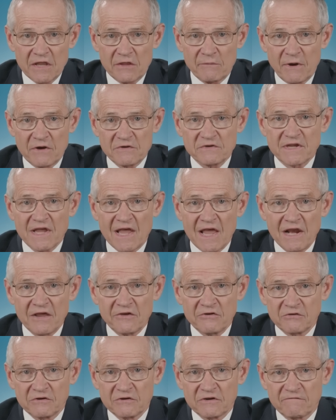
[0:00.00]
The most
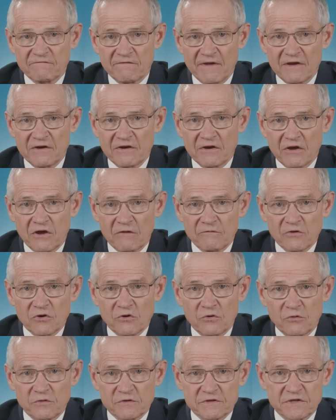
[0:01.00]
eloquent defender of the
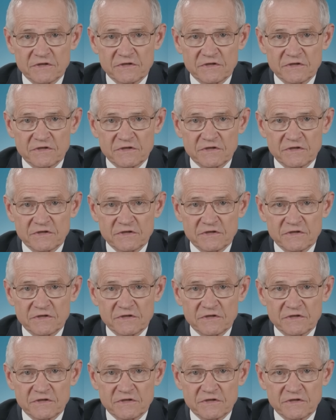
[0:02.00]
court's